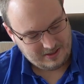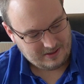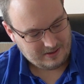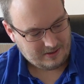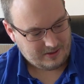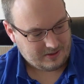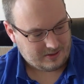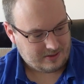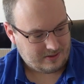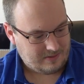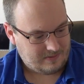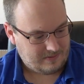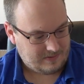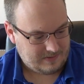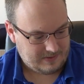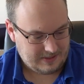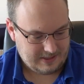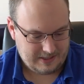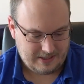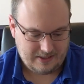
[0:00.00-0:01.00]
Also,
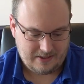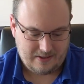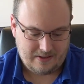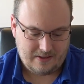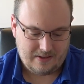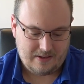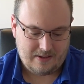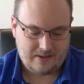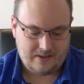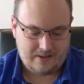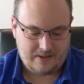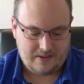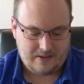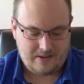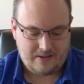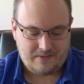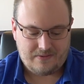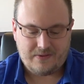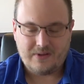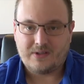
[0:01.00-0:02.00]

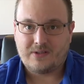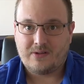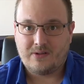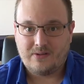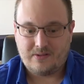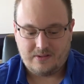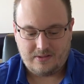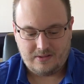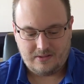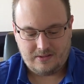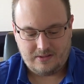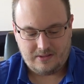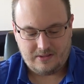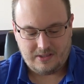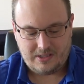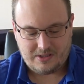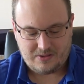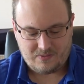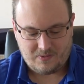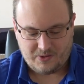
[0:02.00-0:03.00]
if you turn
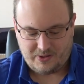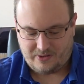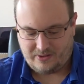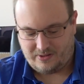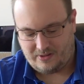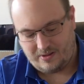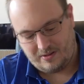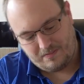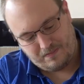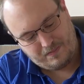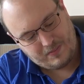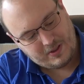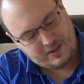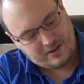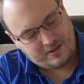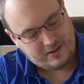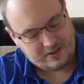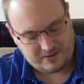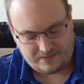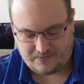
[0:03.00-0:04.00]
this one on, the
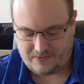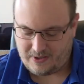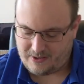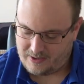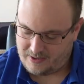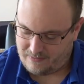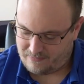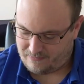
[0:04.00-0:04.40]
button is very